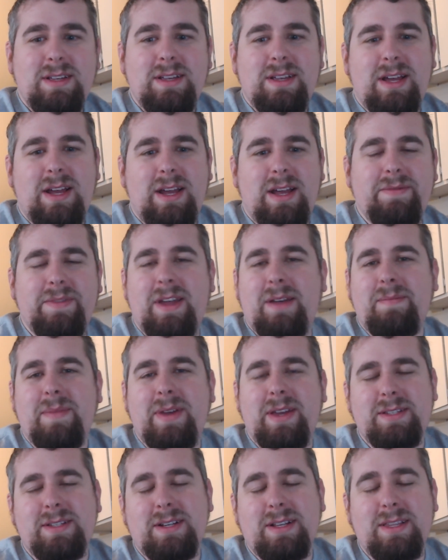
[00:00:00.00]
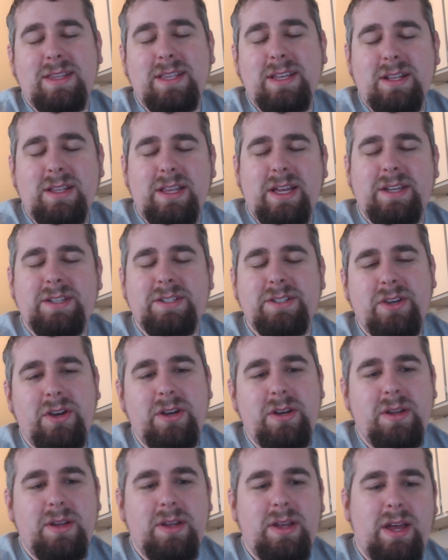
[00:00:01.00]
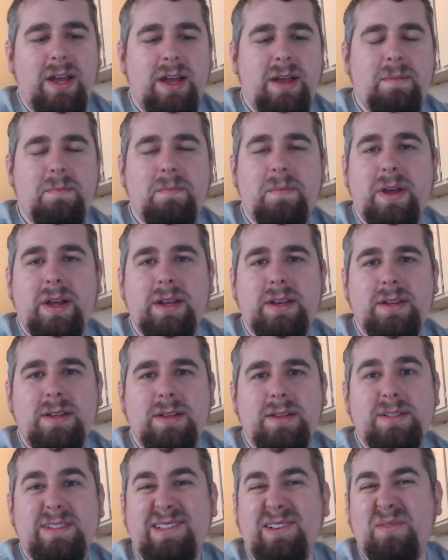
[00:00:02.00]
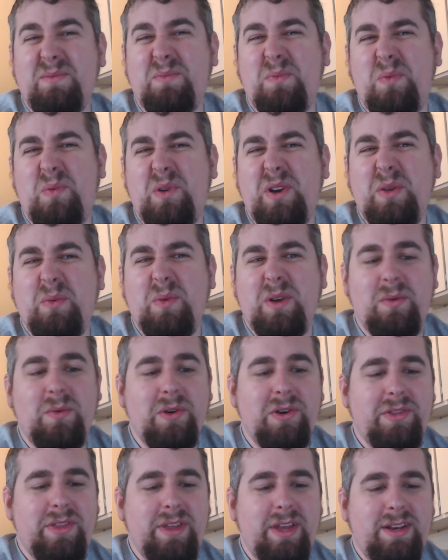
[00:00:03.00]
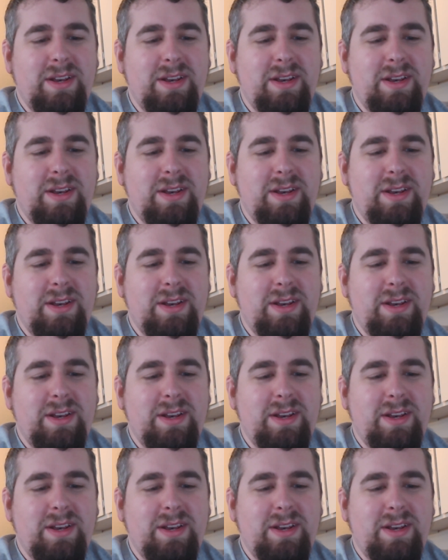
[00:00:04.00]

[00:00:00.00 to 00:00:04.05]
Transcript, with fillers: um, that makes it a little less good, um, but still pretty well worth it.